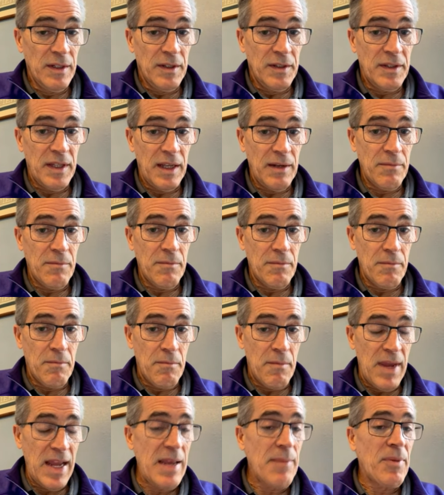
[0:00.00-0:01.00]
that
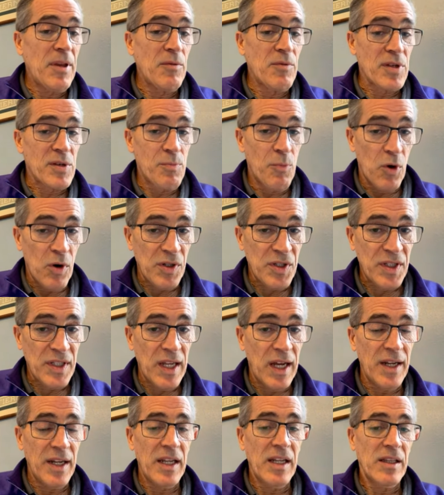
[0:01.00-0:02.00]
maybe was more
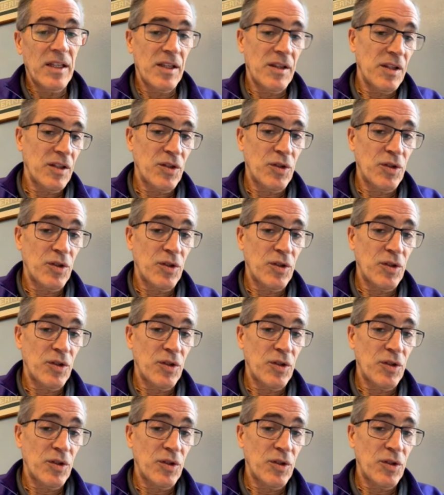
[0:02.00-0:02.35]
stunning than the